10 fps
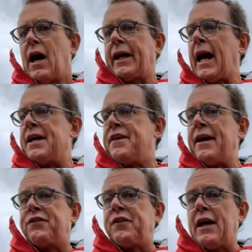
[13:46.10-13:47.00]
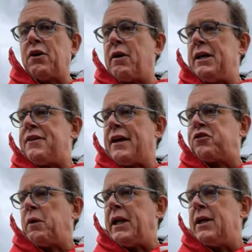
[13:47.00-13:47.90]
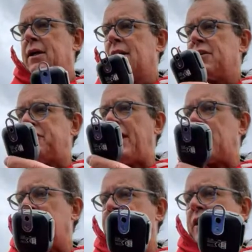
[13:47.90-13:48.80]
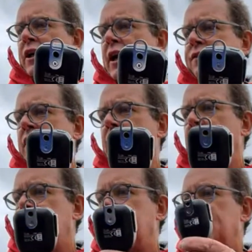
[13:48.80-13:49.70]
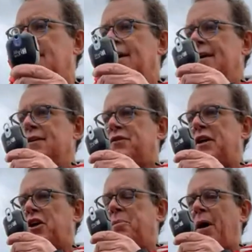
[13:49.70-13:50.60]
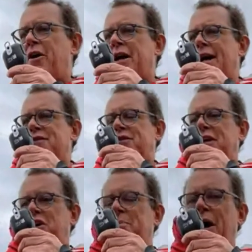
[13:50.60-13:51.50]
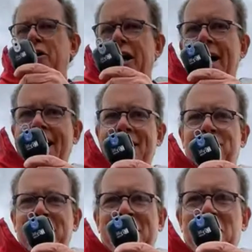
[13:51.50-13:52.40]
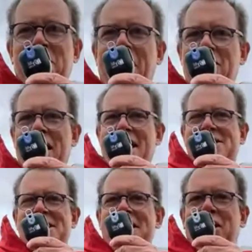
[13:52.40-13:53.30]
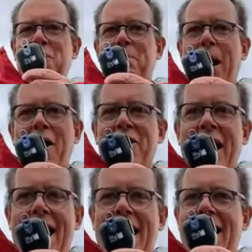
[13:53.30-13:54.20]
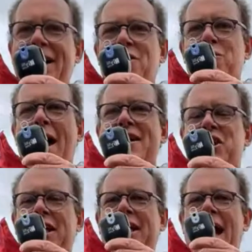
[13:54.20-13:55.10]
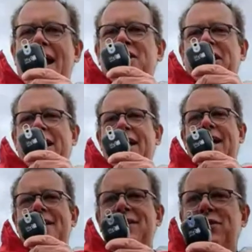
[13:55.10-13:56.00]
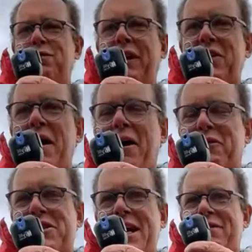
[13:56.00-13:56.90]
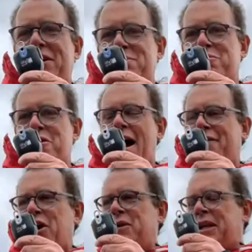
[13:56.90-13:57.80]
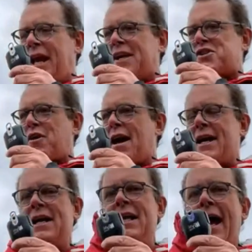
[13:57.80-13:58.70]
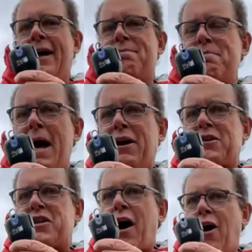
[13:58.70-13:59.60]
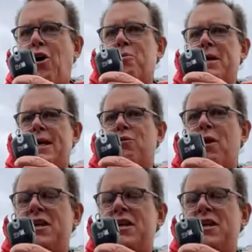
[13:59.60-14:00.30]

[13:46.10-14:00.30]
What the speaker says: Okay, thanks, Lorene. Thanks, sweetie. Just hang on one sec, guys. CQ Pota, CQ Pota, CQ Pota, CQ Pota in a raging gale here. This is Victor Alpha 7, Bravo Indie X-ray at Mount Tolmy